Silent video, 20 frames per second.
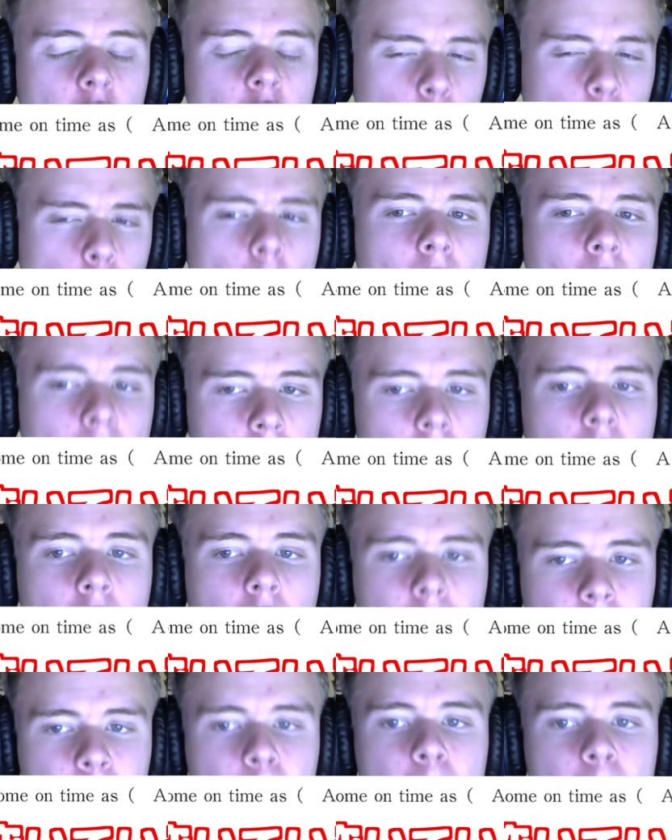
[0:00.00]
Quite
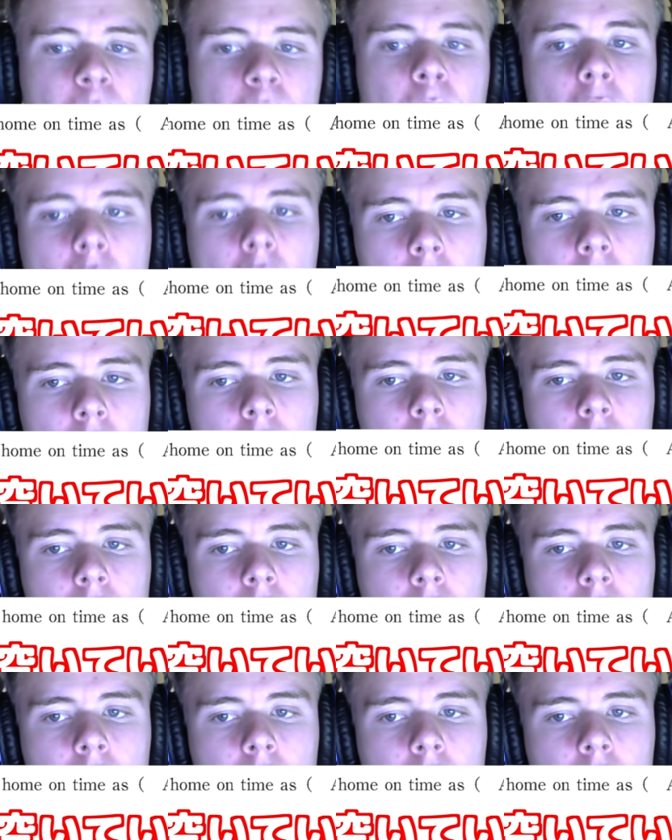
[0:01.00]
hard, but